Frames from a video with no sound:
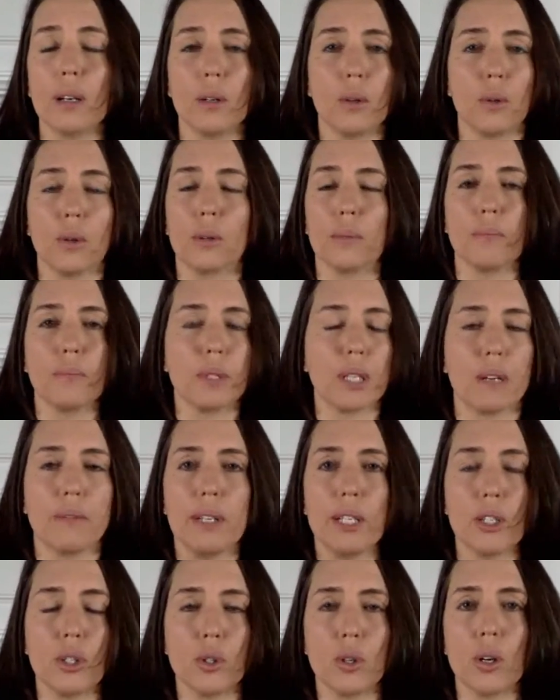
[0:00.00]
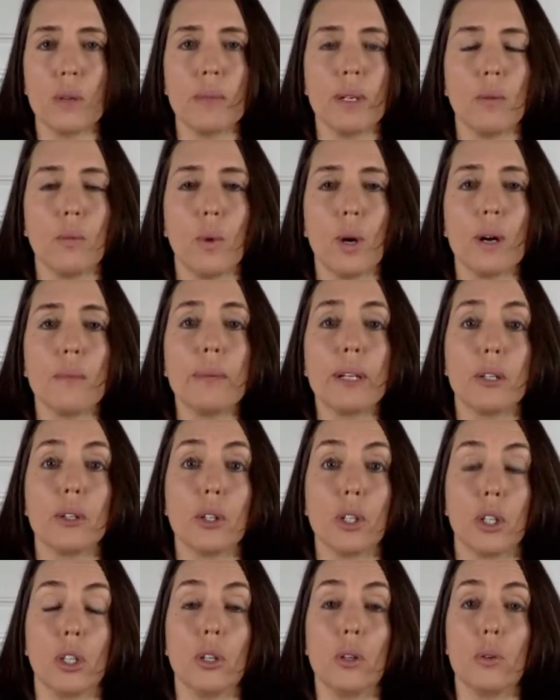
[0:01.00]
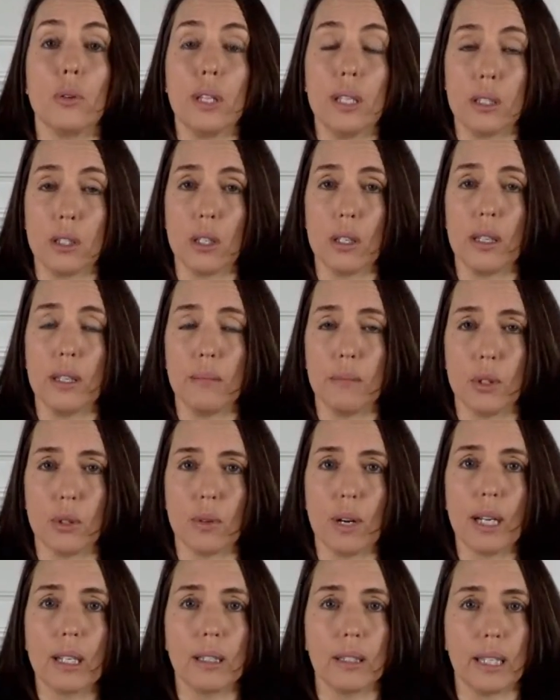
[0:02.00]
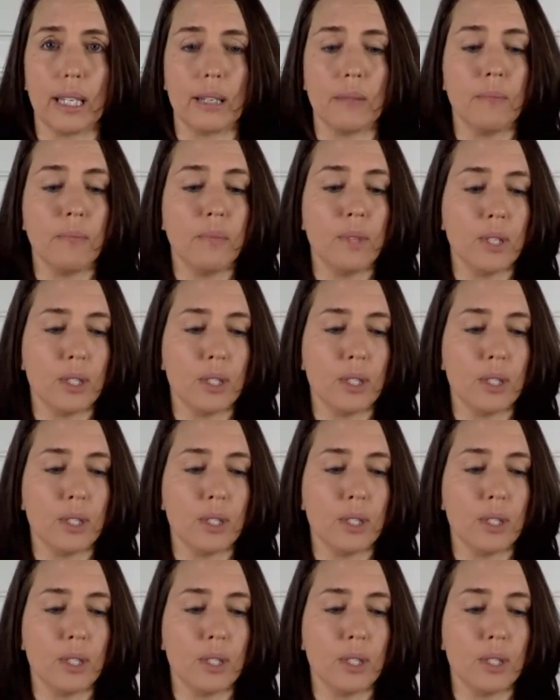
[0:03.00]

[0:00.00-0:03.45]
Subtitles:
or Salvation Army, where better to go than to them directly